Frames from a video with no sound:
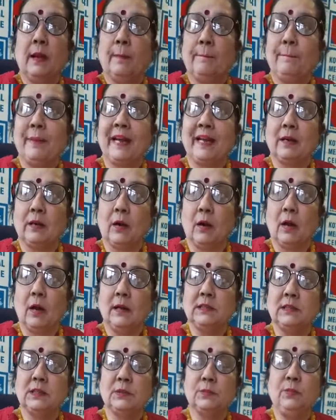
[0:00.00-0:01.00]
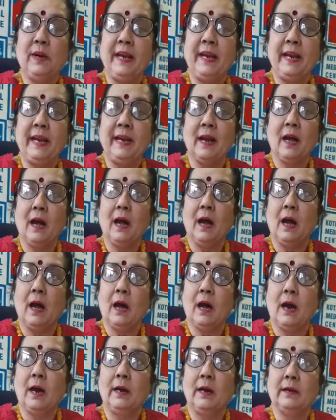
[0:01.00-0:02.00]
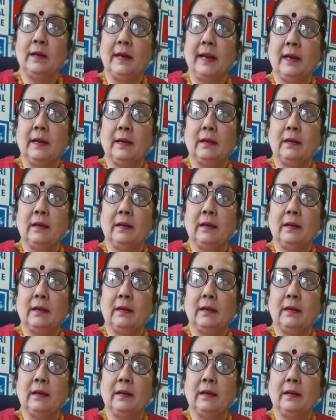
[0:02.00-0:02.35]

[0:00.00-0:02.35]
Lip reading: because we are